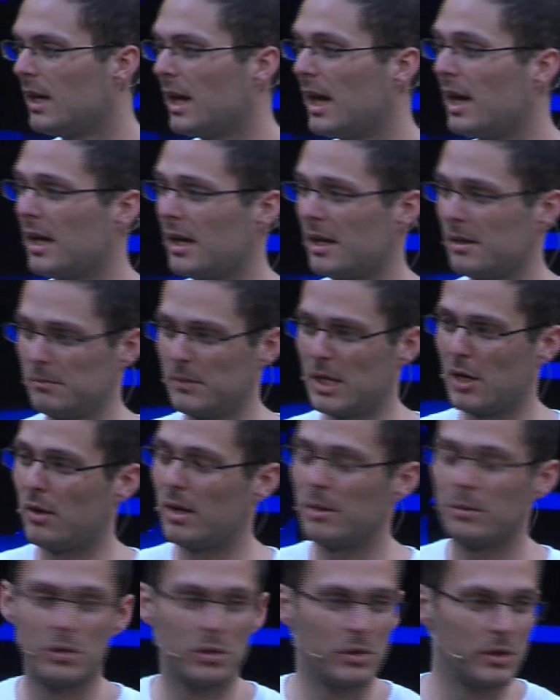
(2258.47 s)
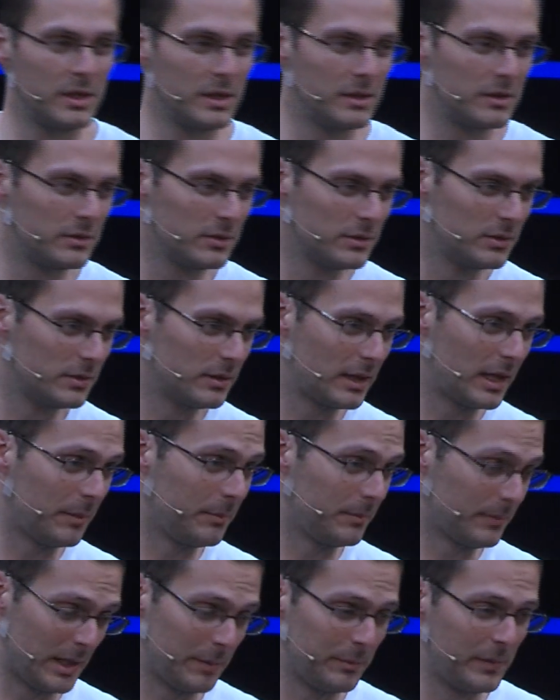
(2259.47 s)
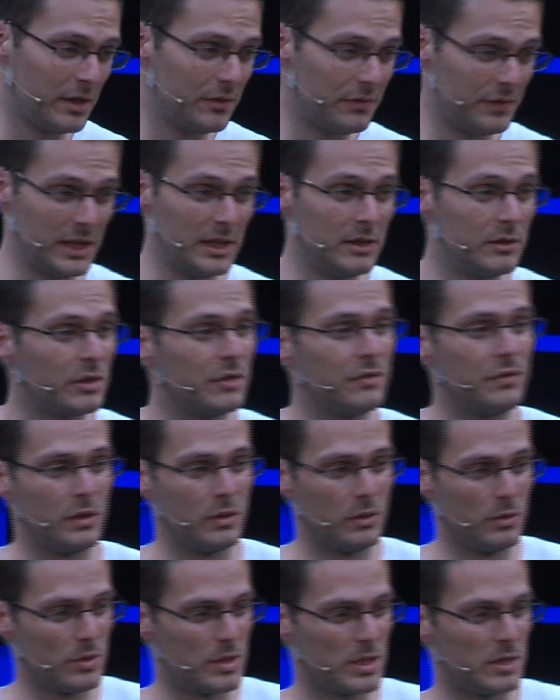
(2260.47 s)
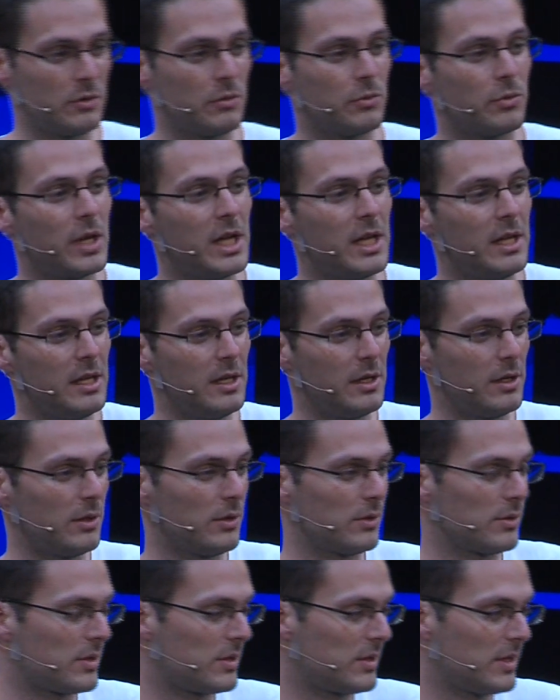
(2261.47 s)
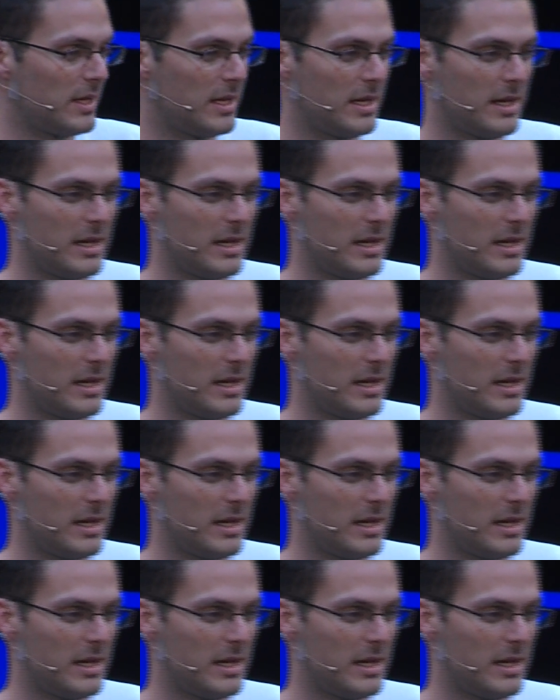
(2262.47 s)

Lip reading: Now I'm giving interviews in radios,